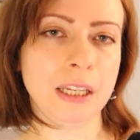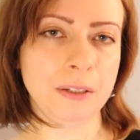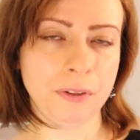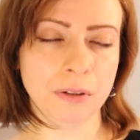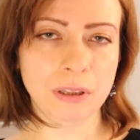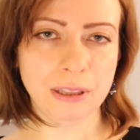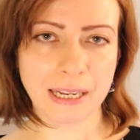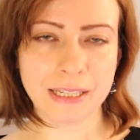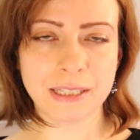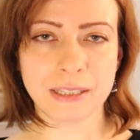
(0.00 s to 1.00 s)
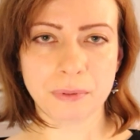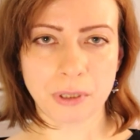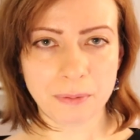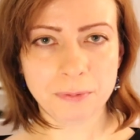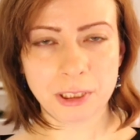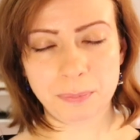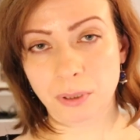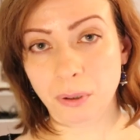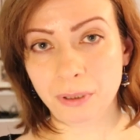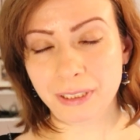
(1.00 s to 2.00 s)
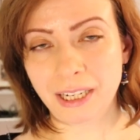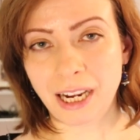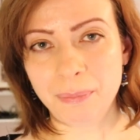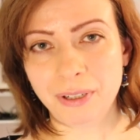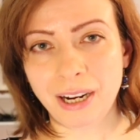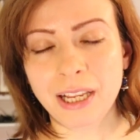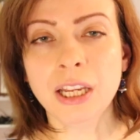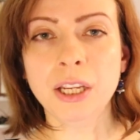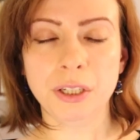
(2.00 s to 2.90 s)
If you're less comfortable on camera,